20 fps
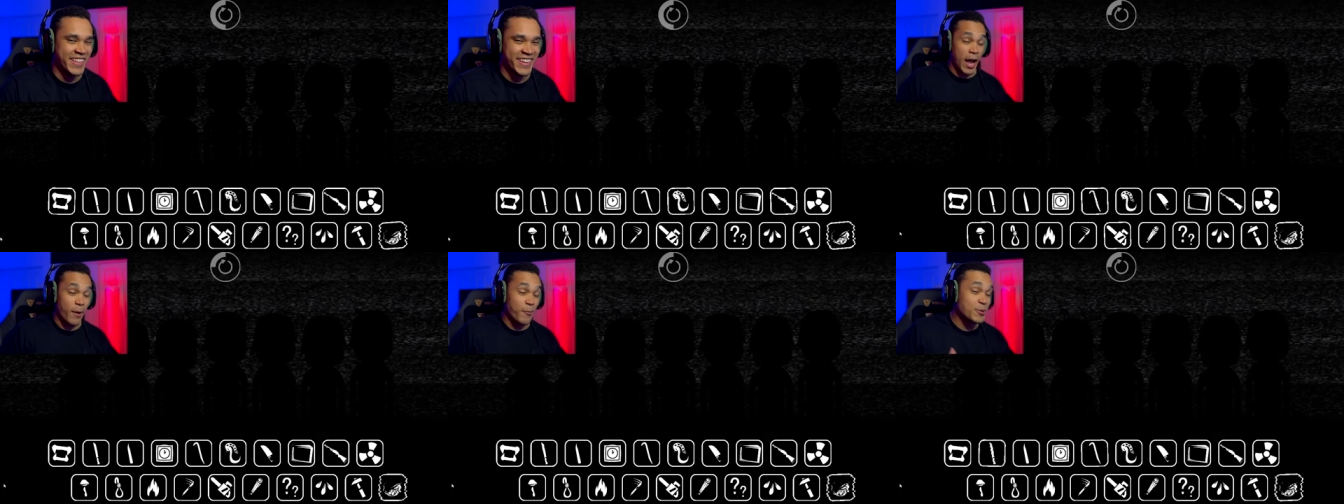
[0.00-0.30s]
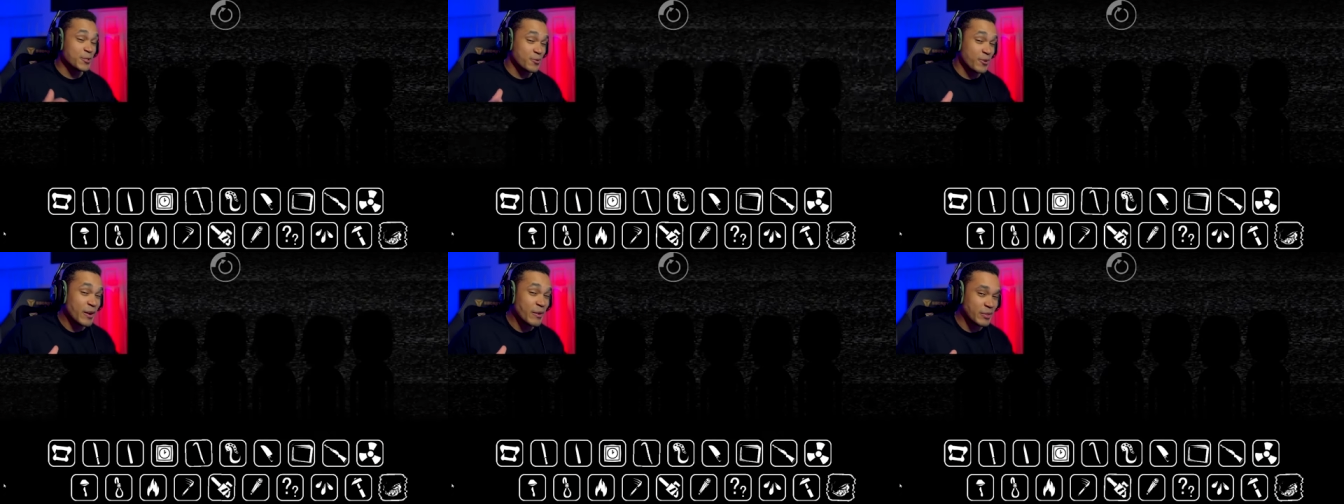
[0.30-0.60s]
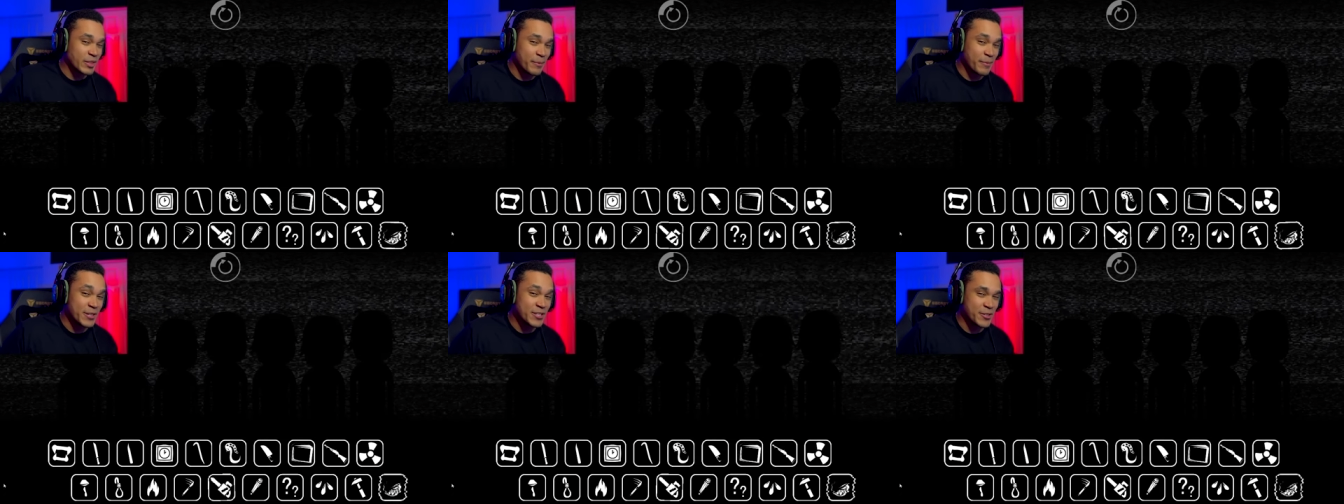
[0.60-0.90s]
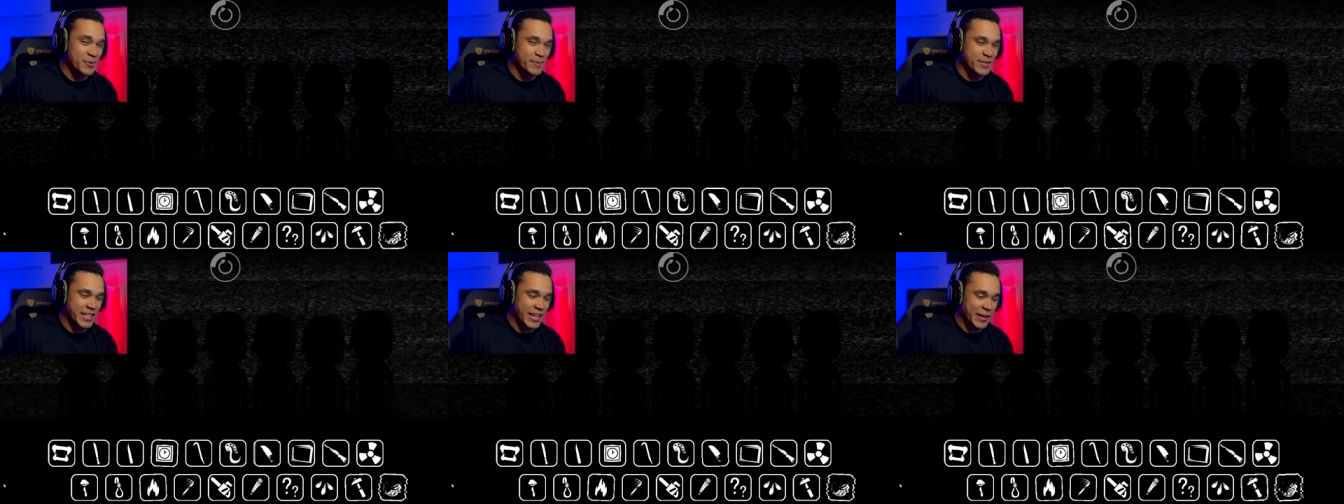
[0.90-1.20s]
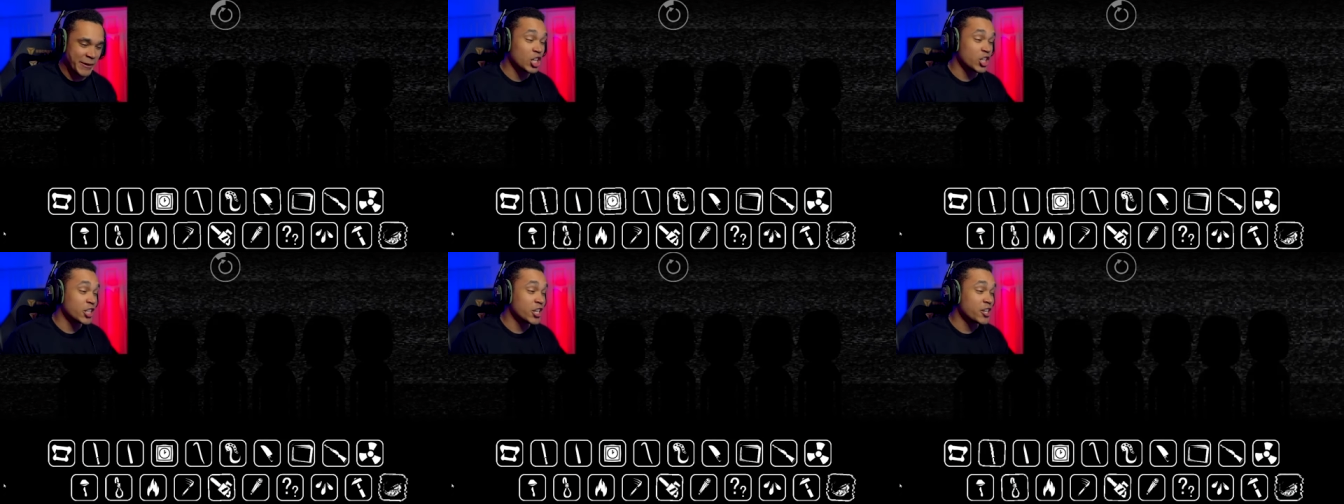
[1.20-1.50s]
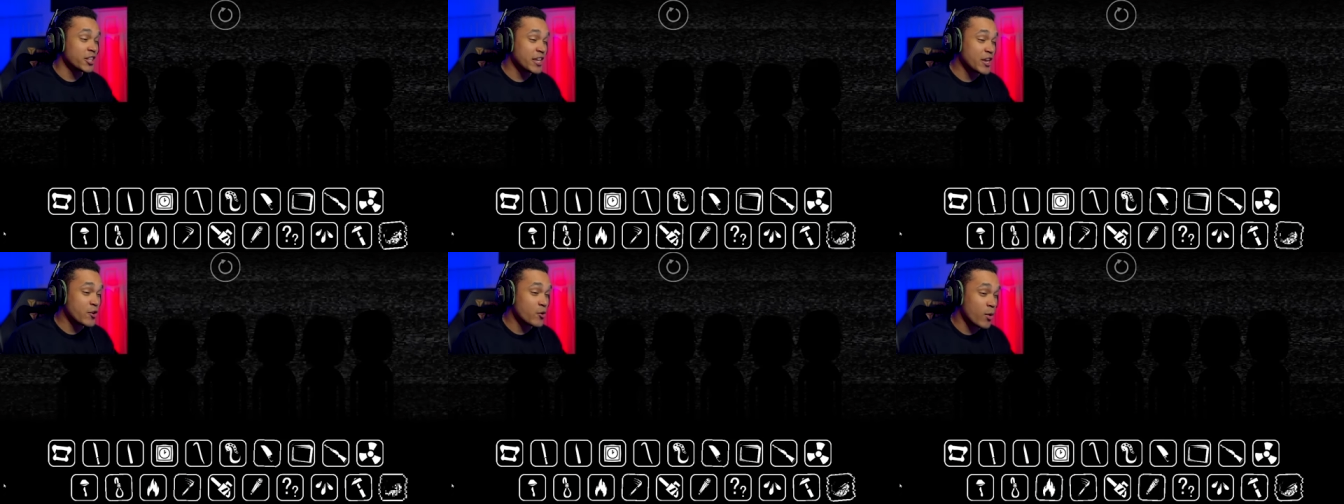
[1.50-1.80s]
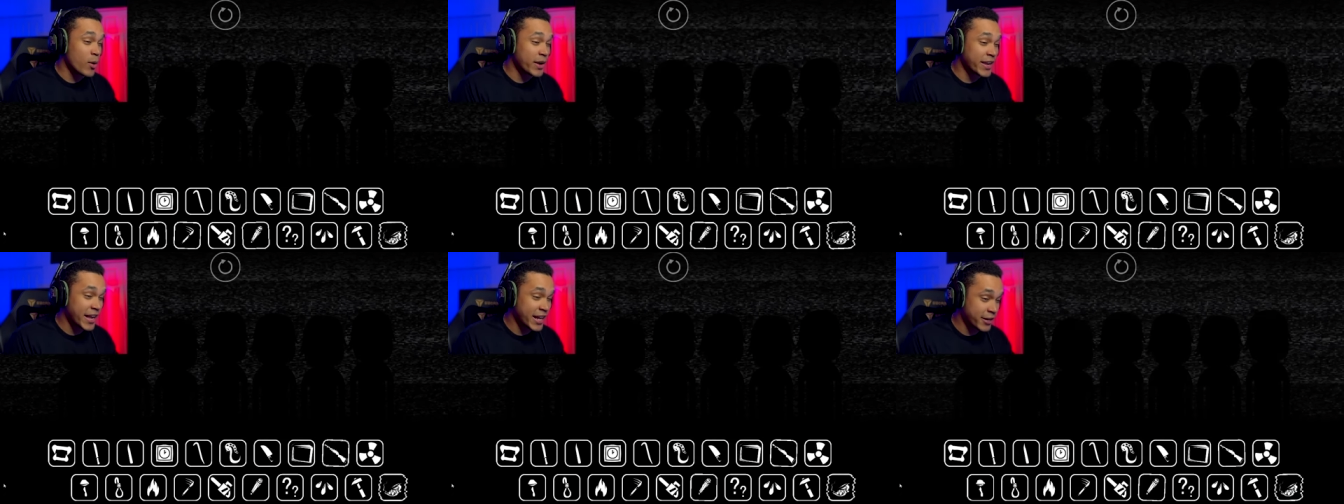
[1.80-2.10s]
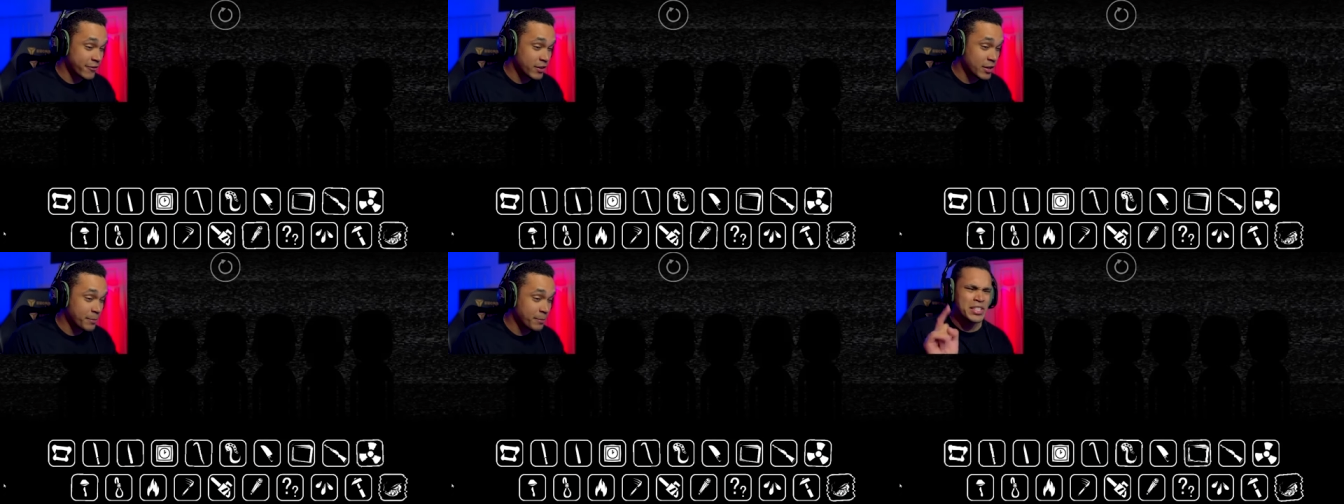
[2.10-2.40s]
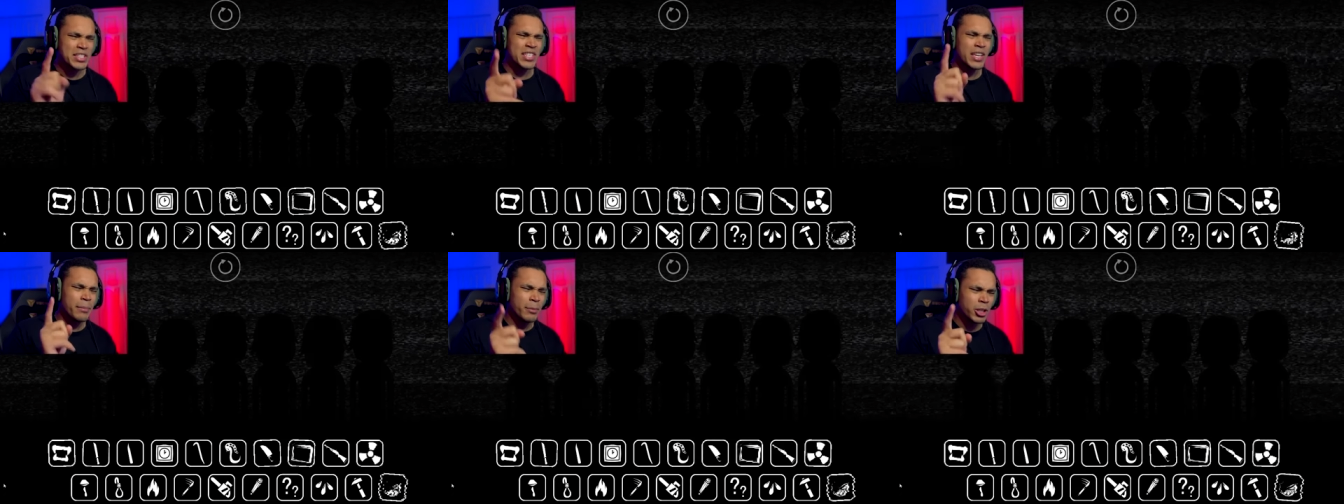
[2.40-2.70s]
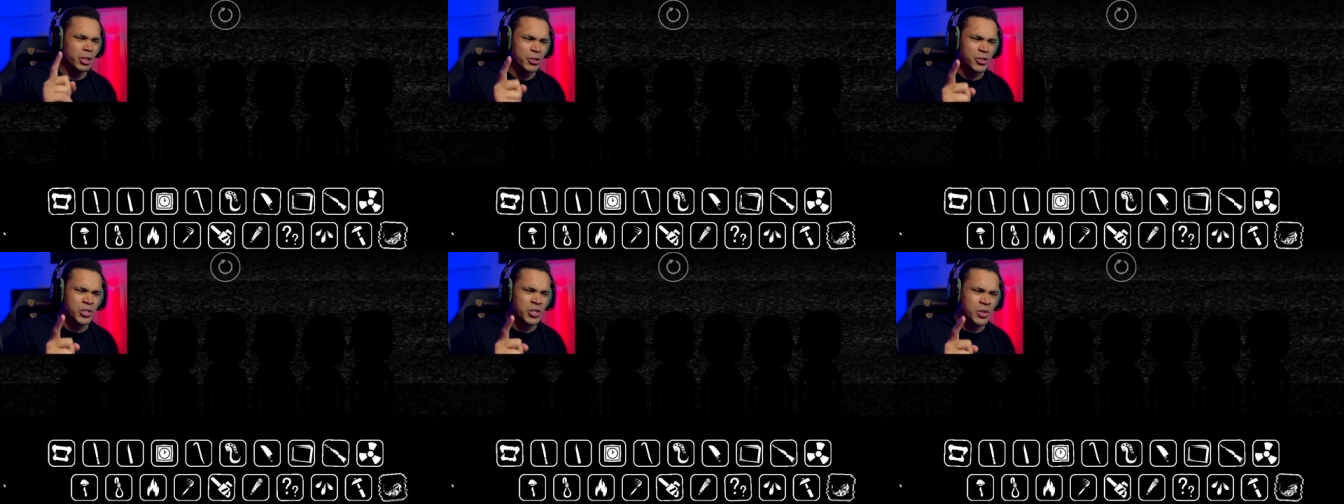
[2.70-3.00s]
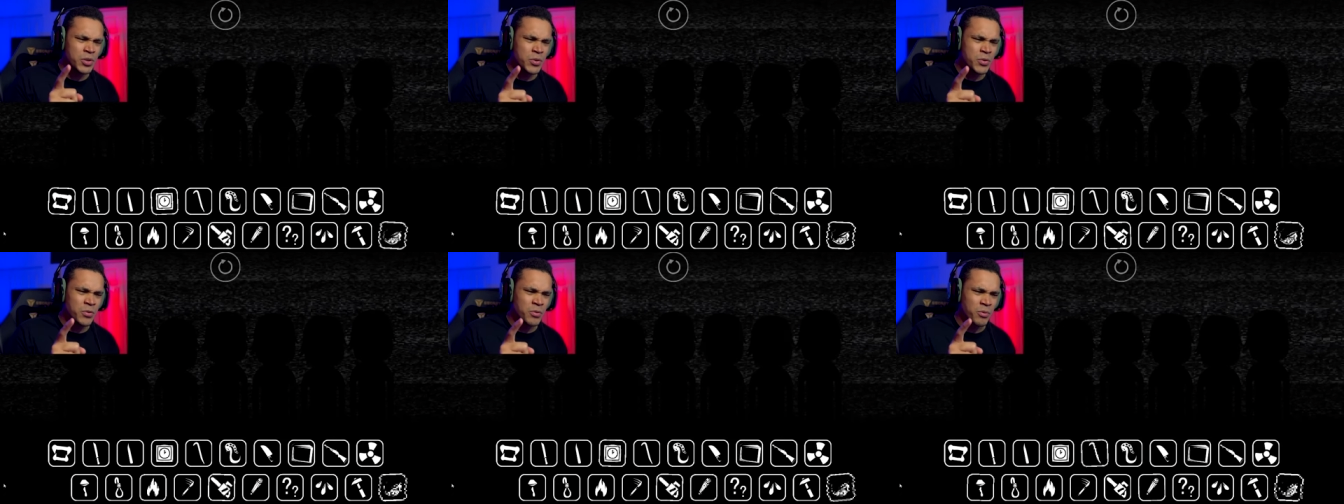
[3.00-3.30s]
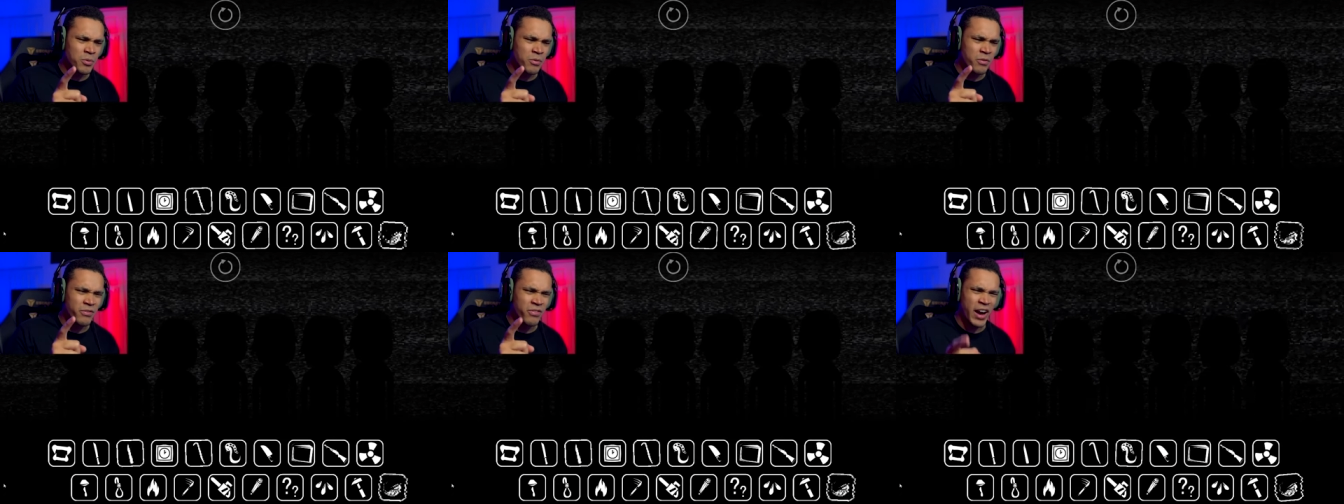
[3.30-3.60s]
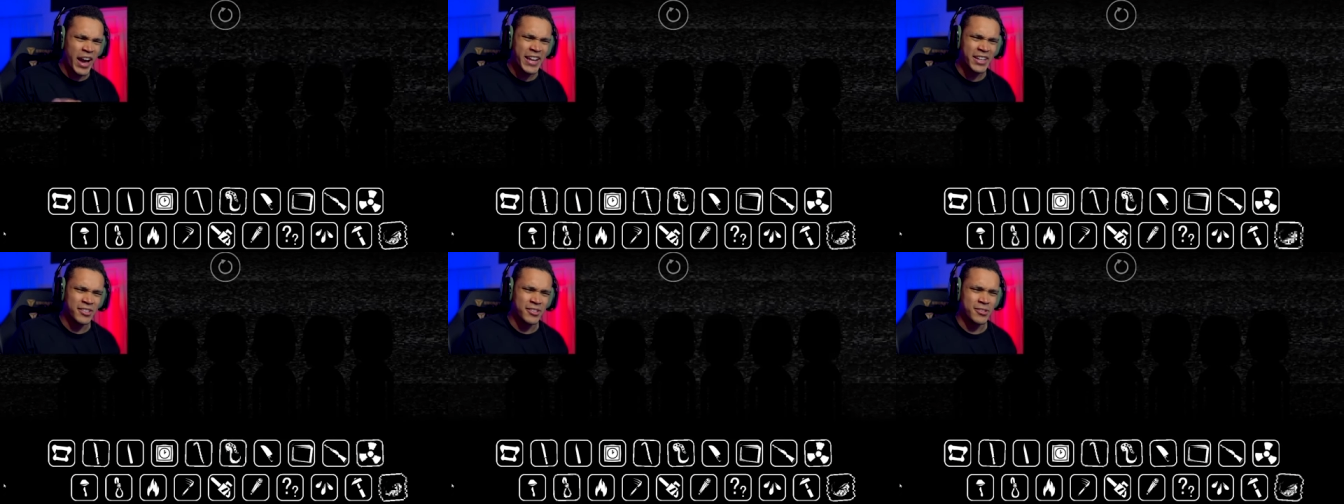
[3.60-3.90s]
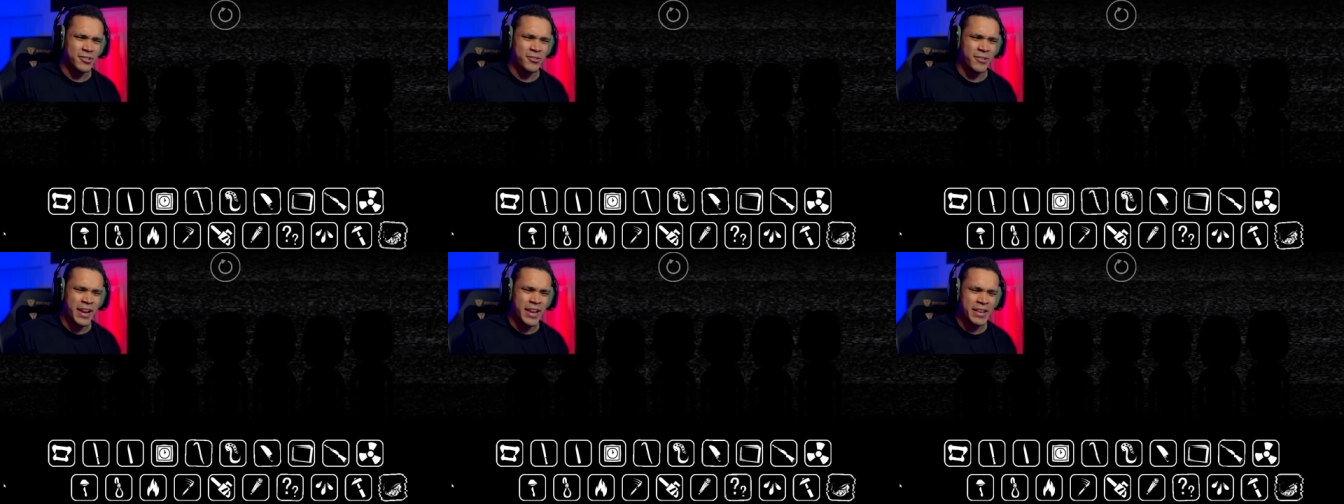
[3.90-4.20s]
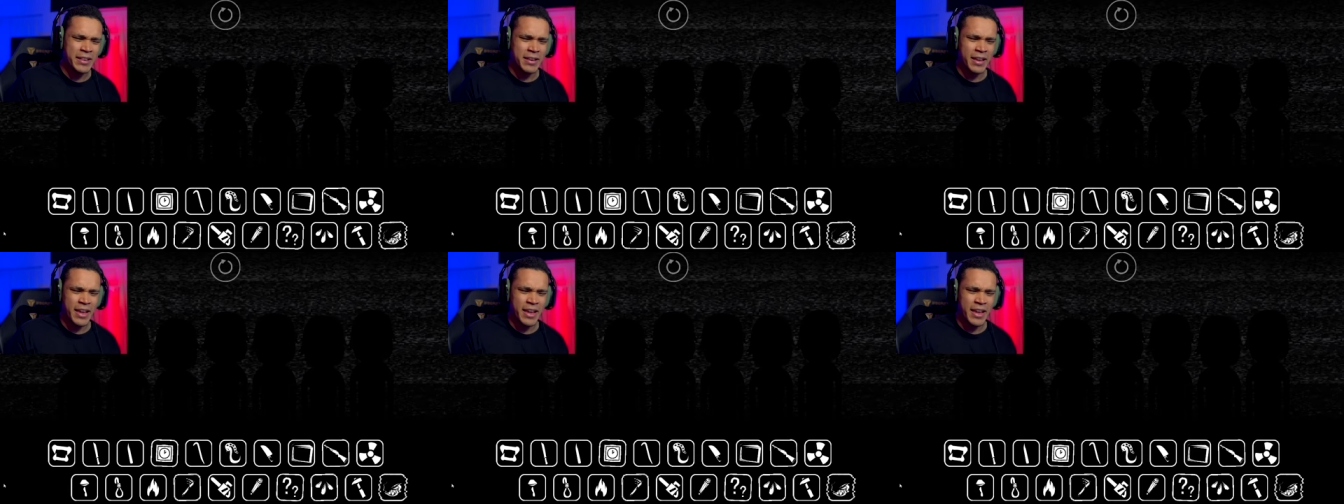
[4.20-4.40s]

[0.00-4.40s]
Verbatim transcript: I was right with the mushrooms though. Clearly growing out of him. Similar to Vitals, right?